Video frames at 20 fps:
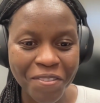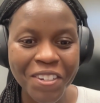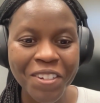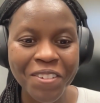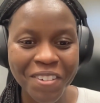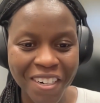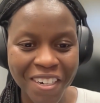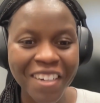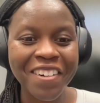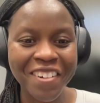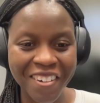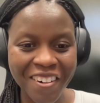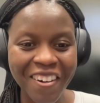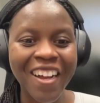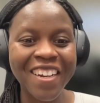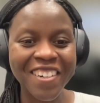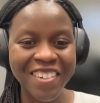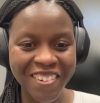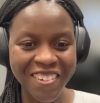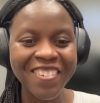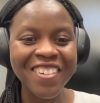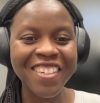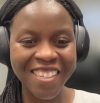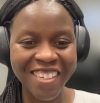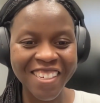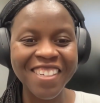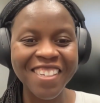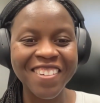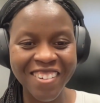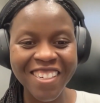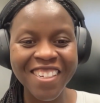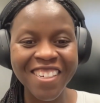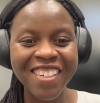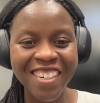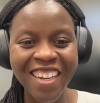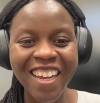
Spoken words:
to an undergraduate student.